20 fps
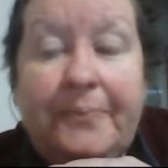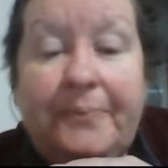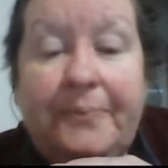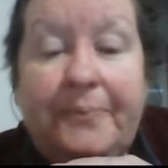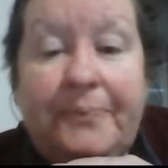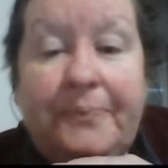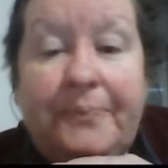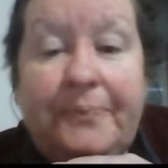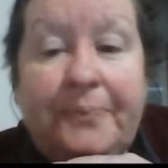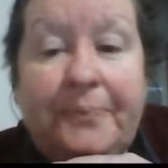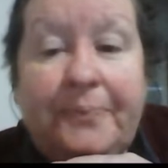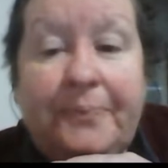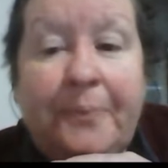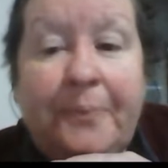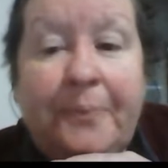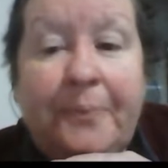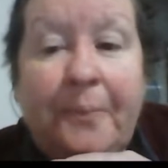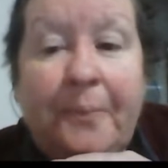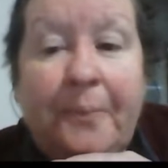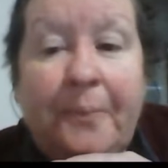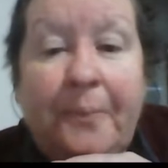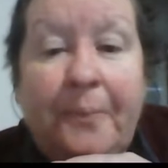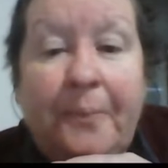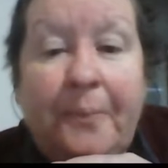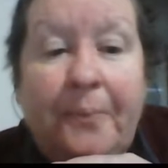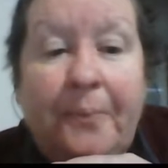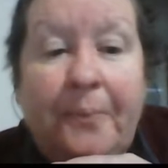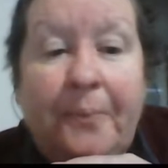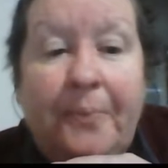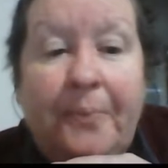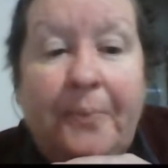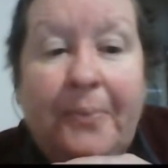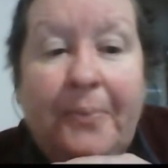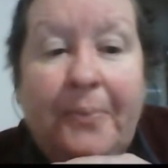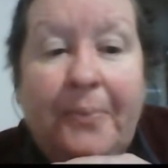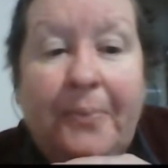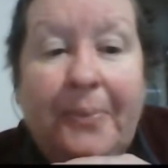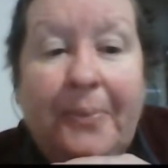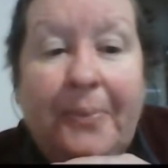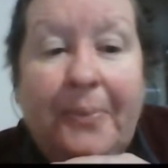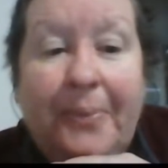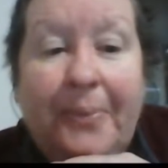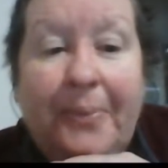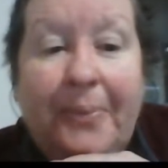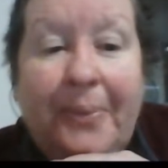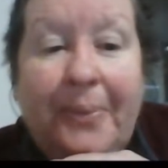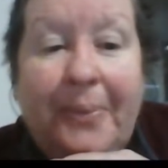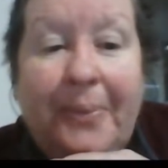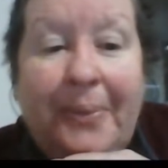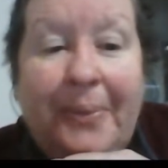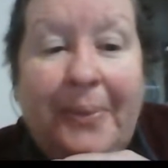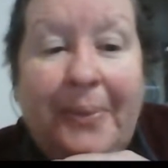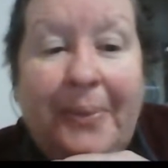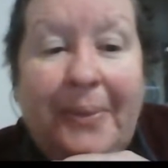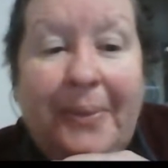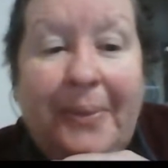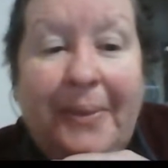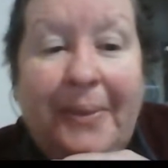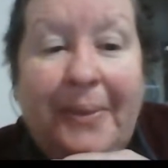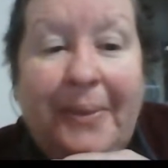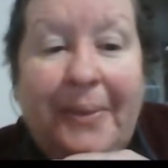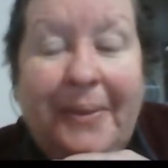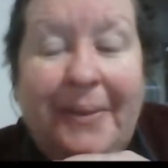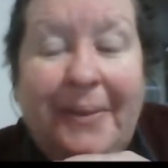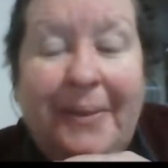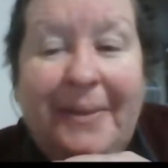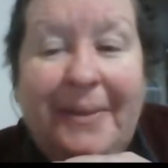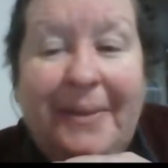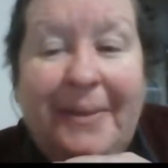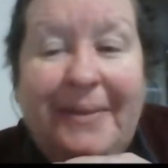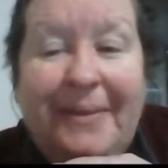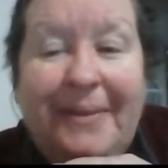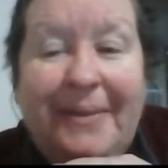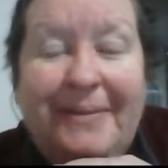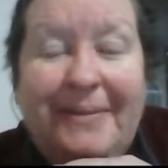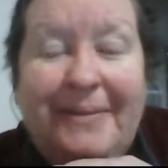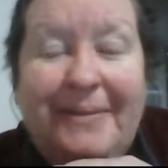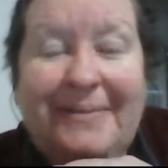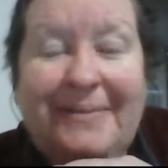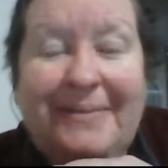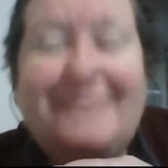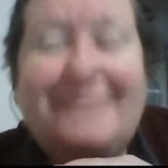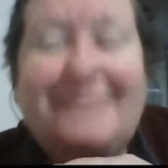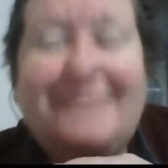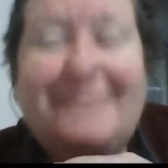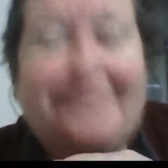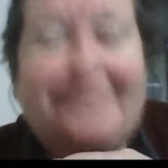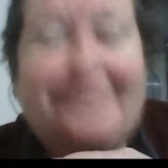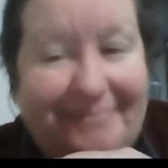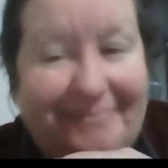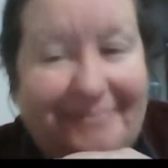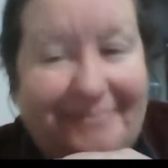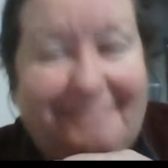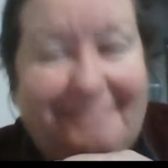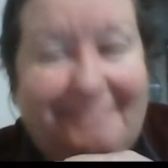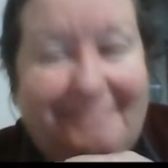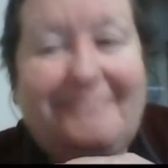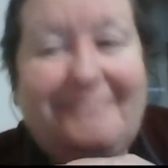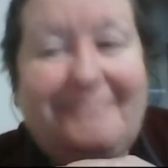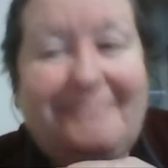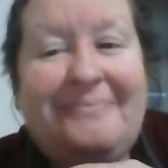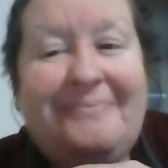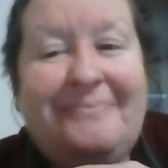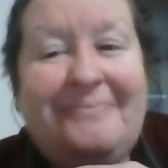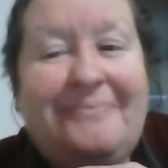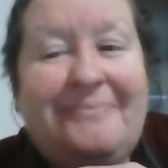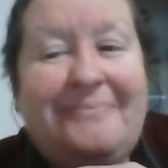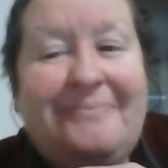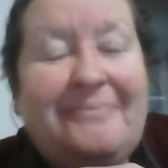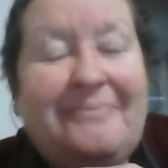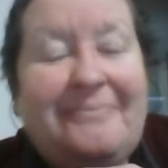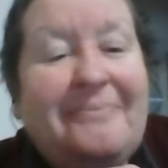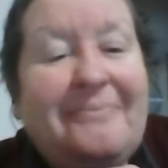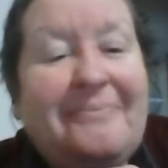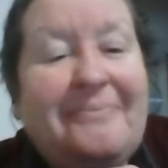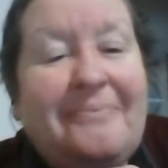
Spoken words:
No words are spoken by the person on screen.